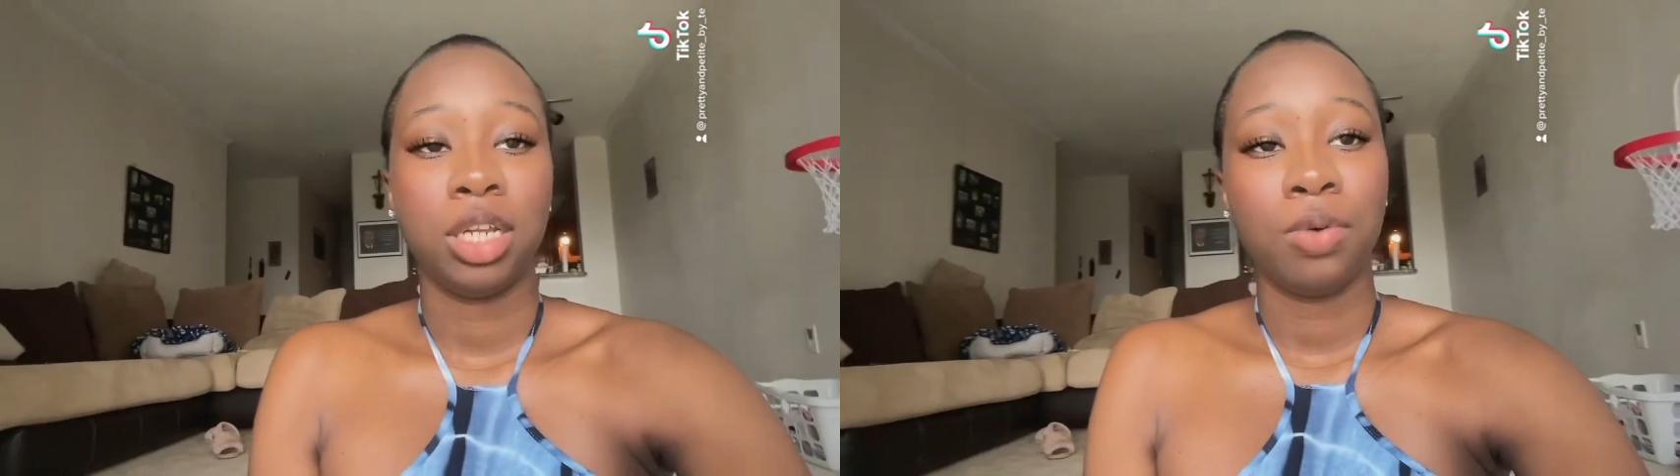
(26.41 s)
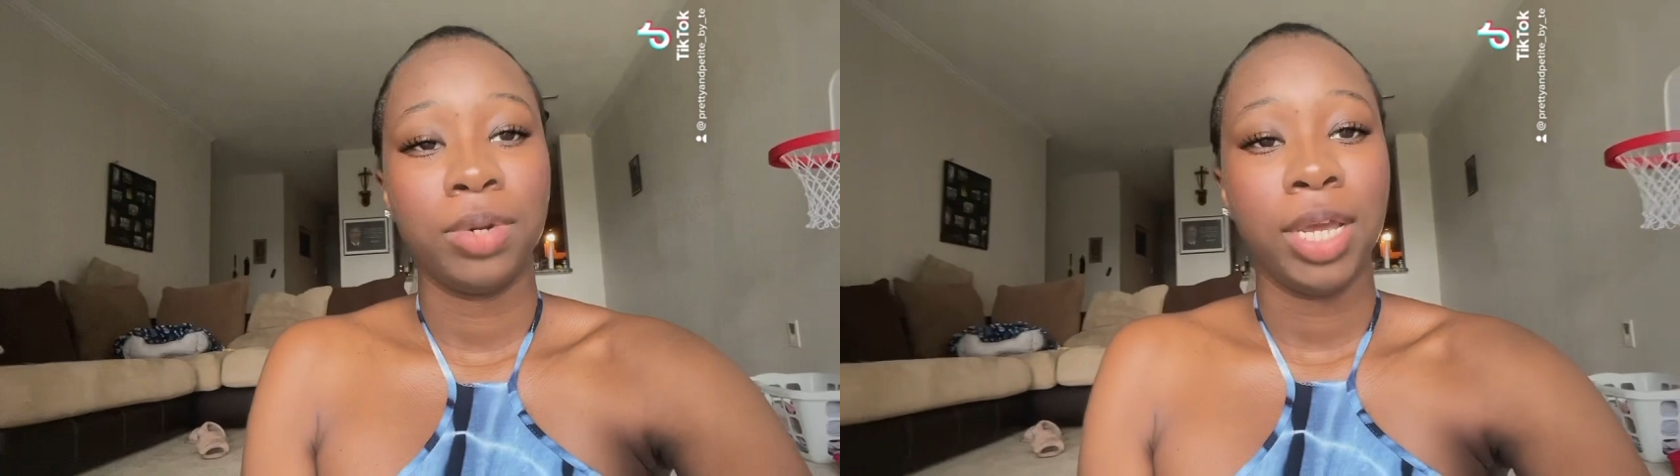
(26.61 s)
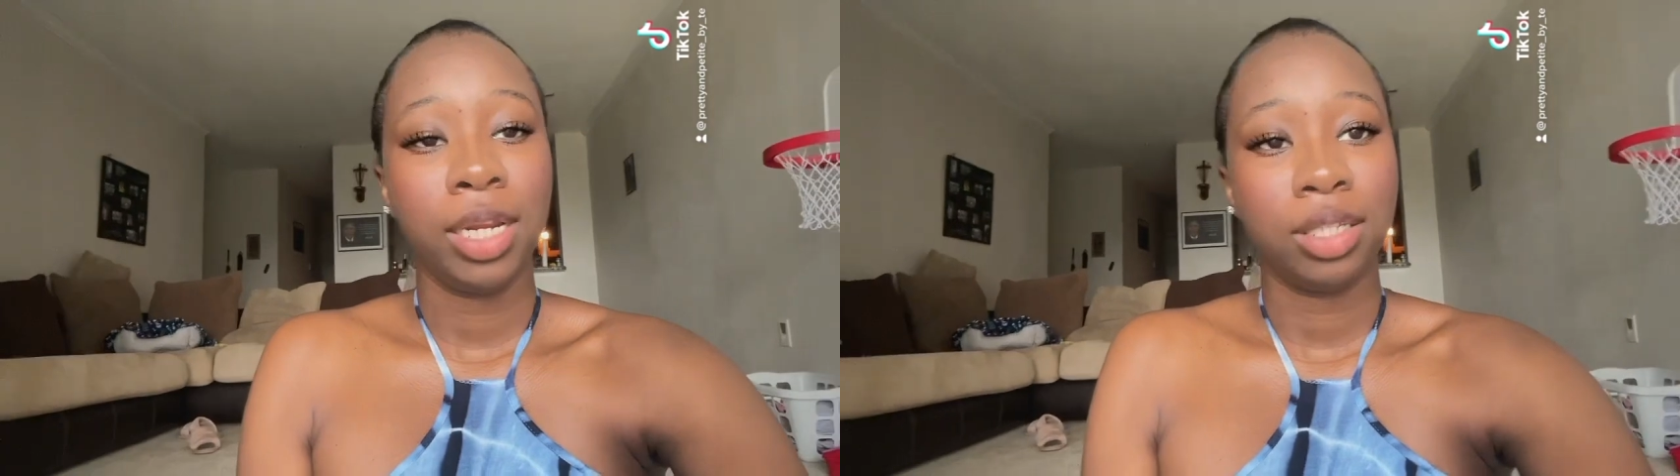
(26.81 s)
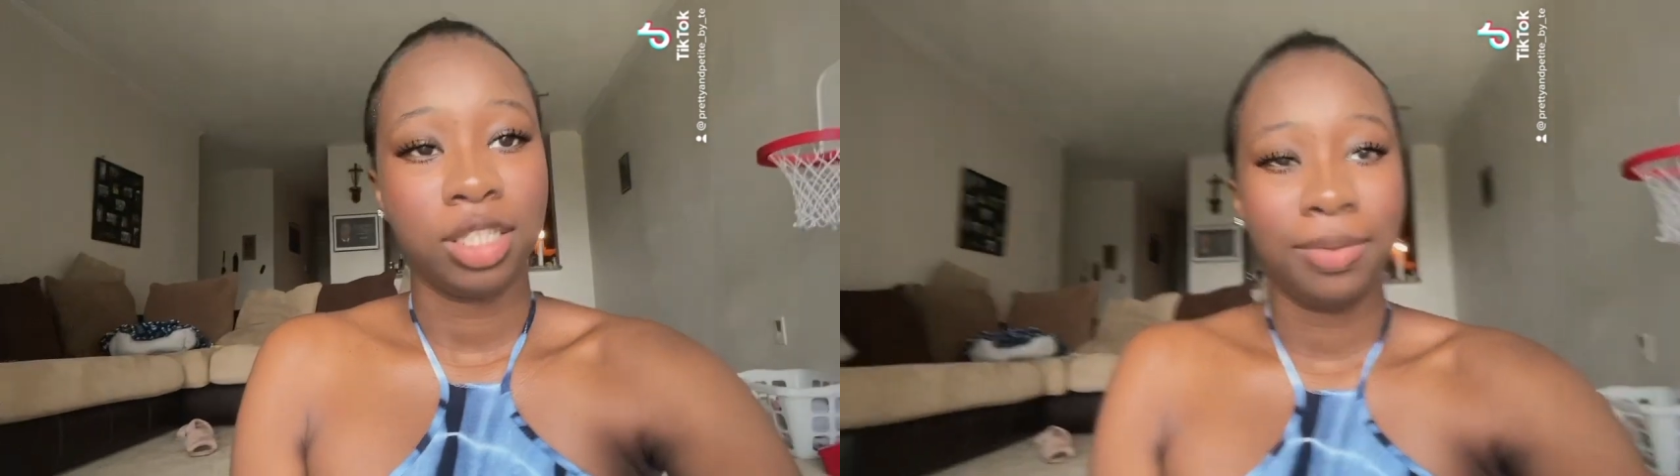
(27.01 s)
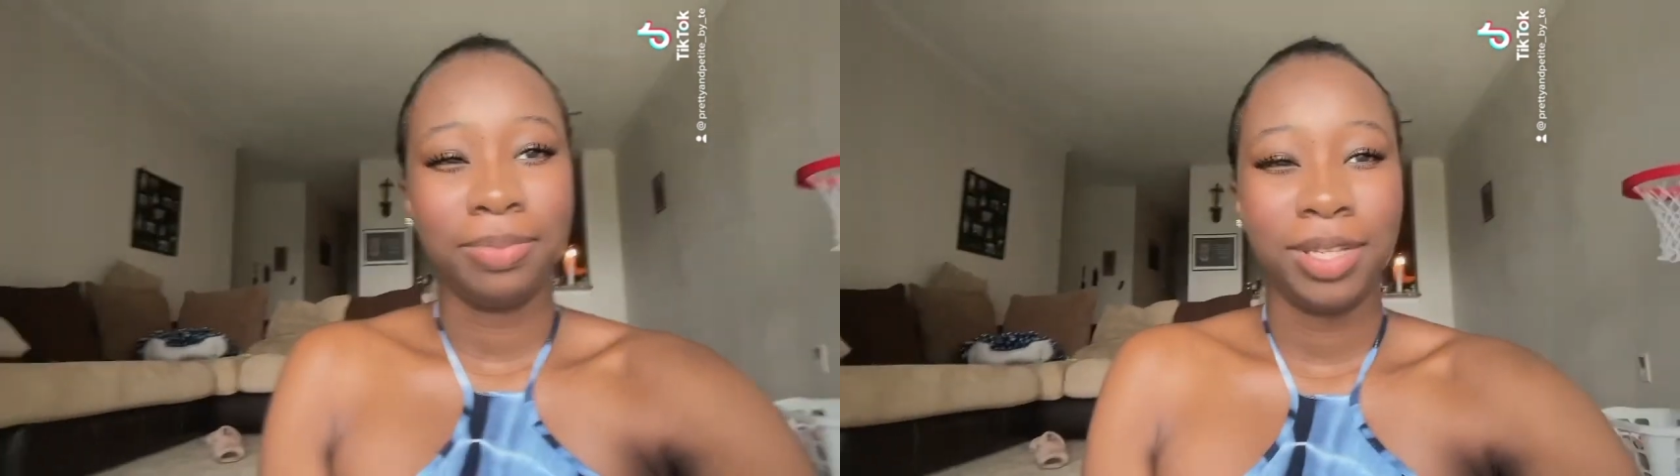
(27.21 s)
donated
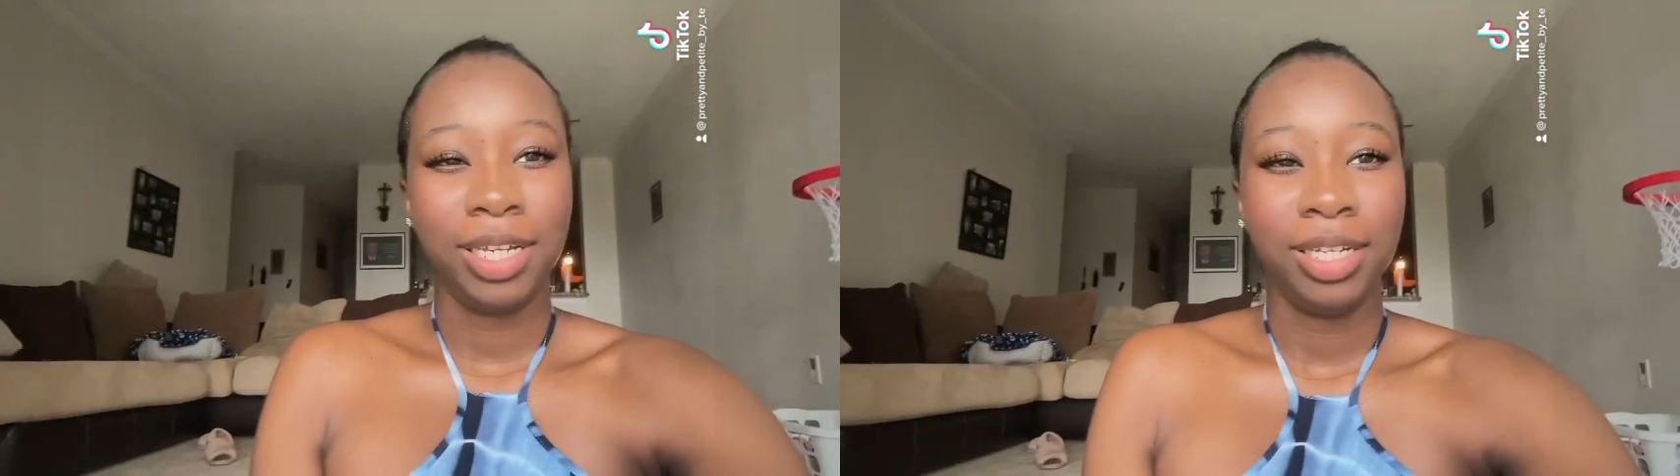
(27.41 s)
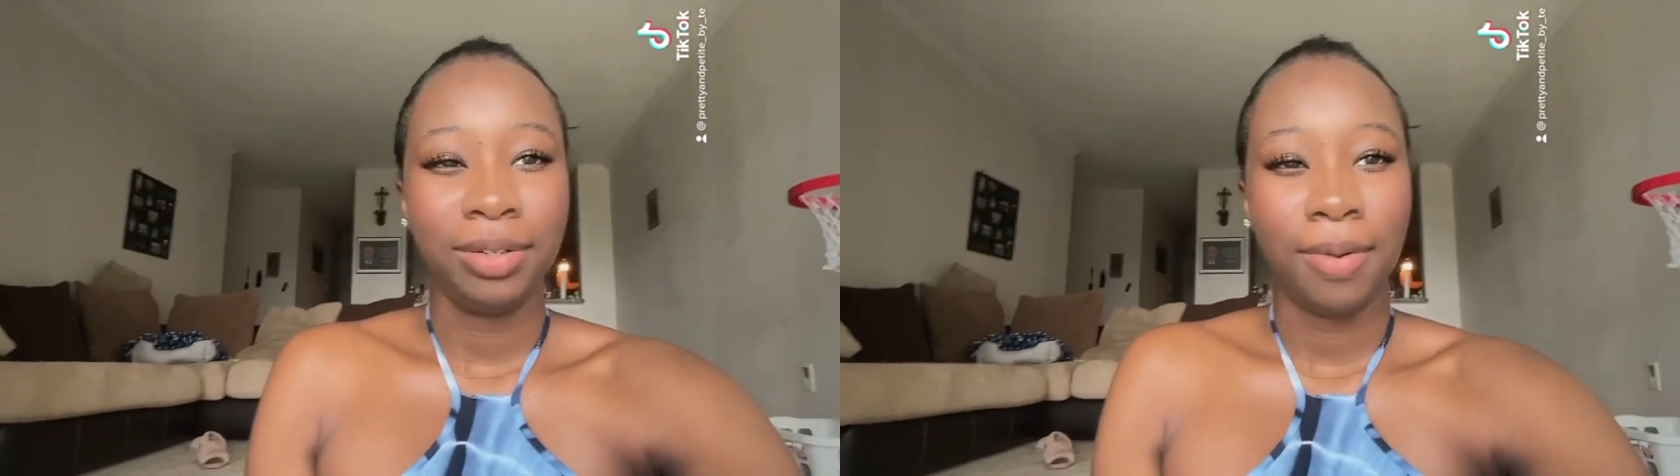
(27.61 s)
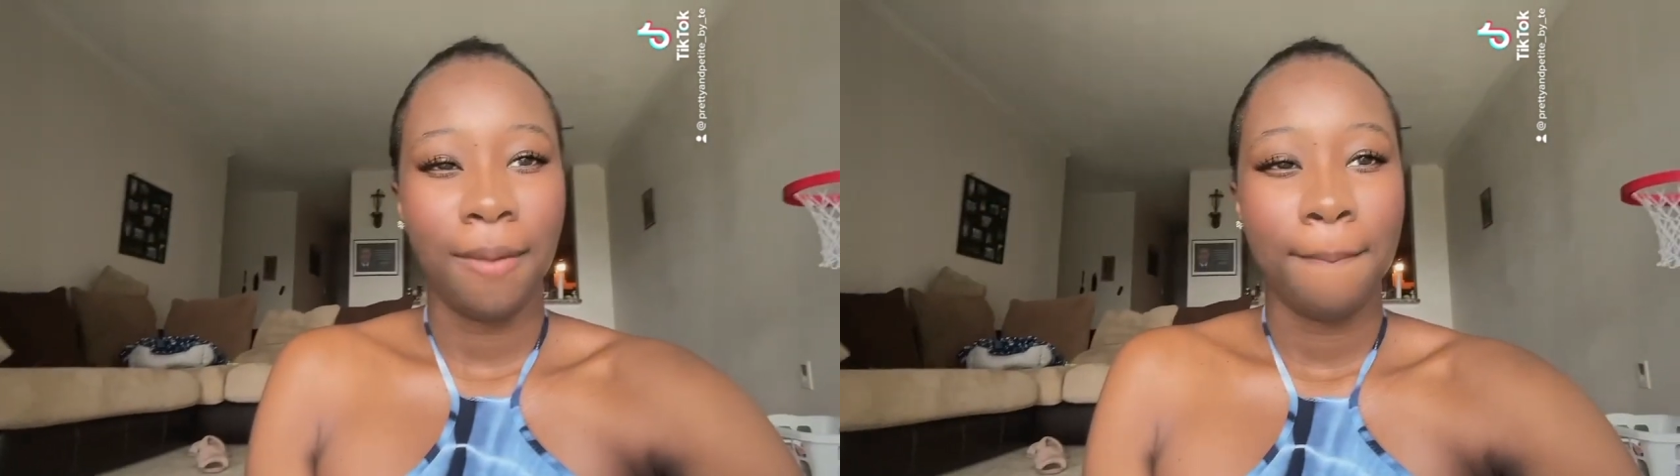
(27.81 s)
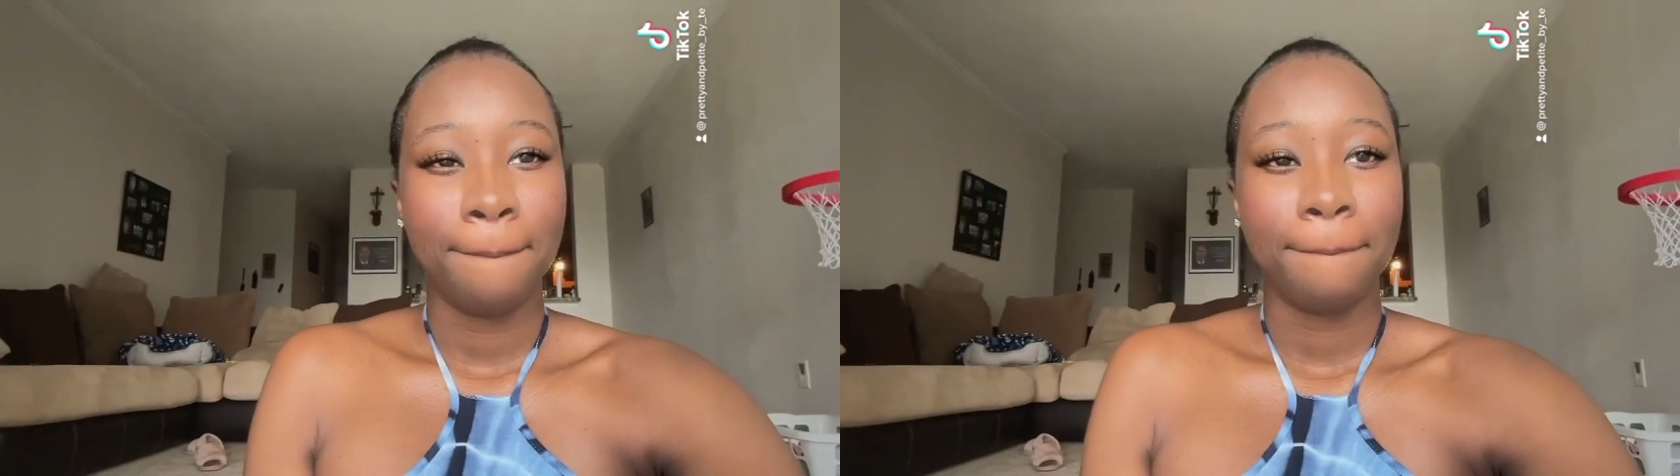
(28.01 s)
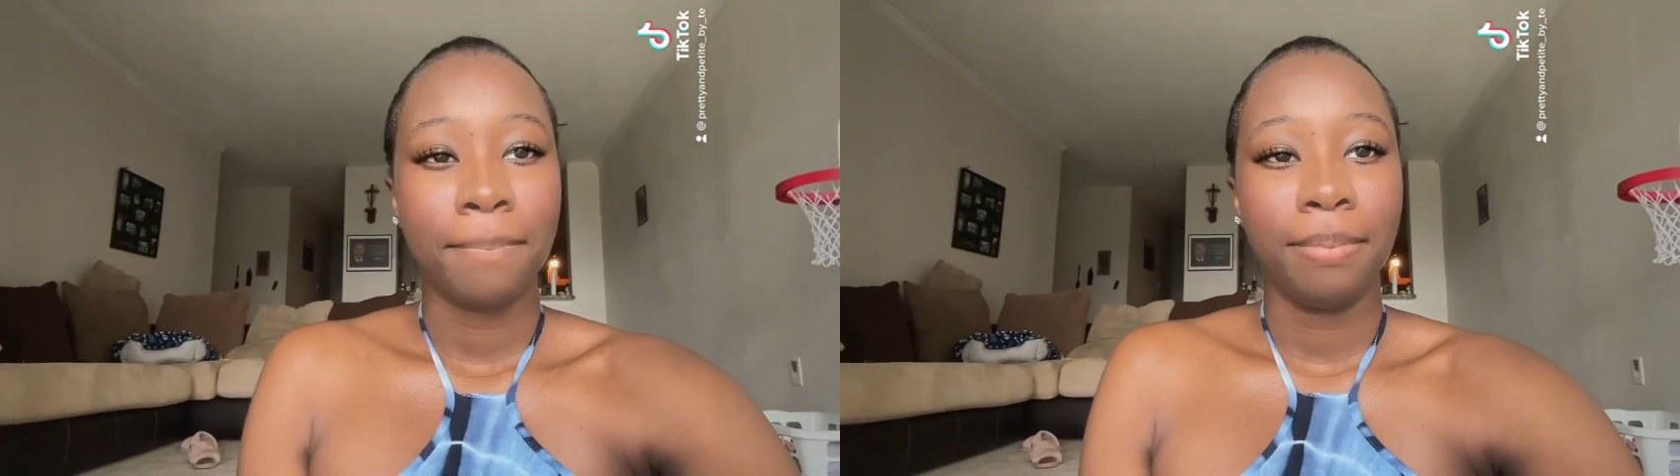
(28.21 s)
something
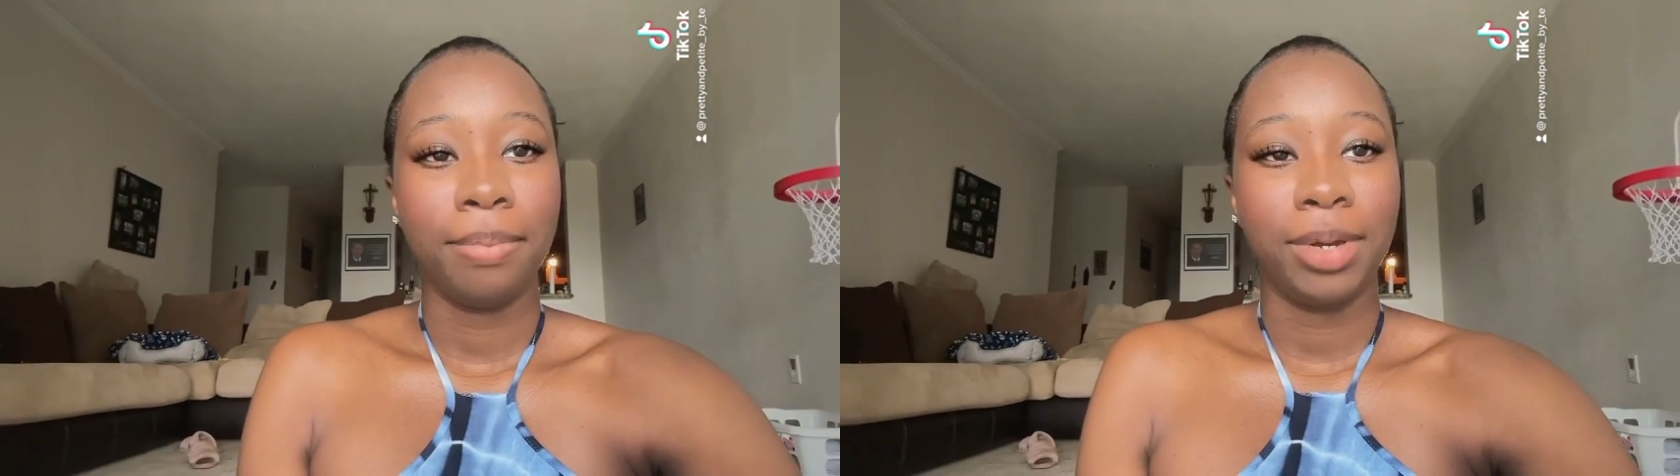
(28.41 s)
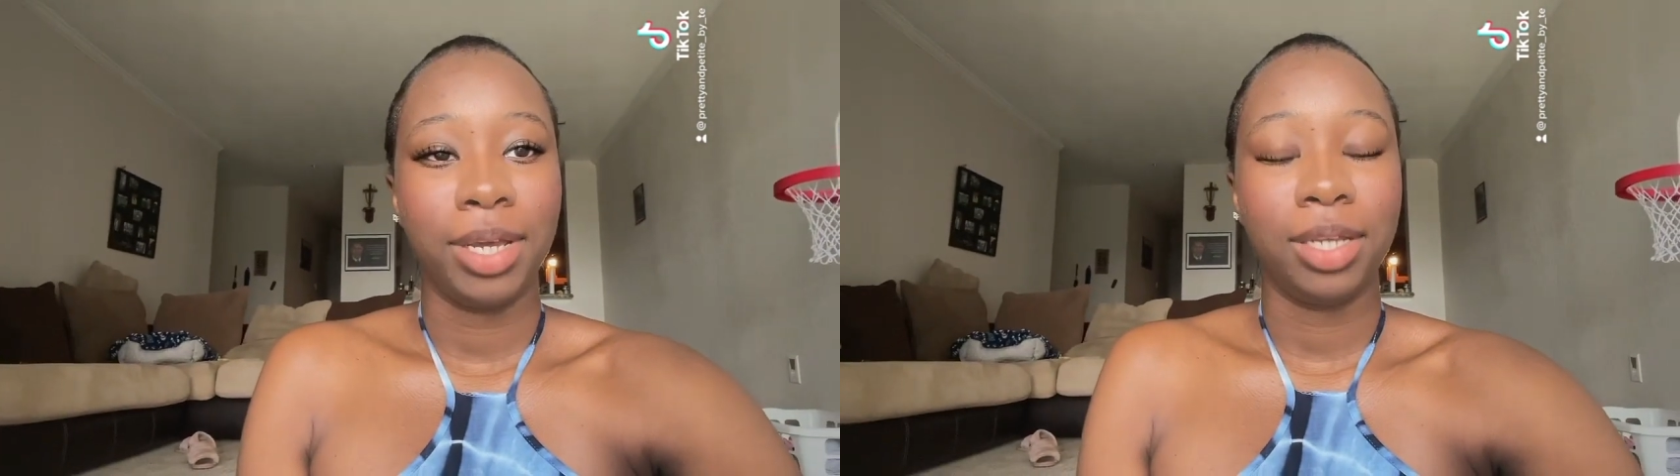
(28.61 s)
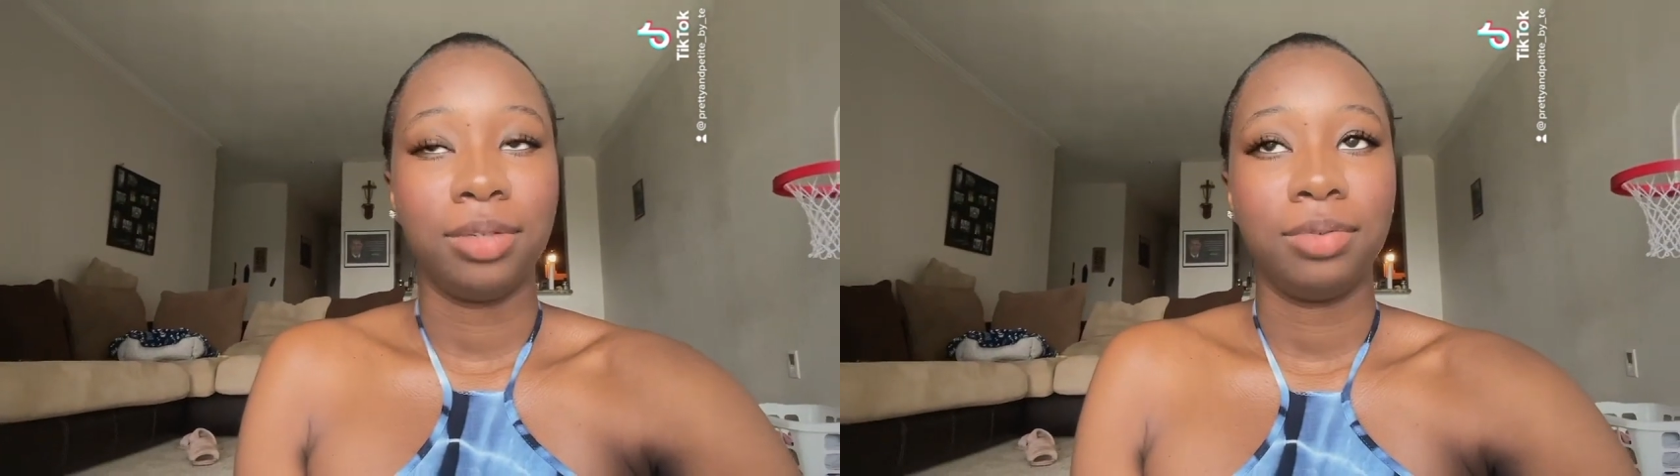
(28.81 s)
but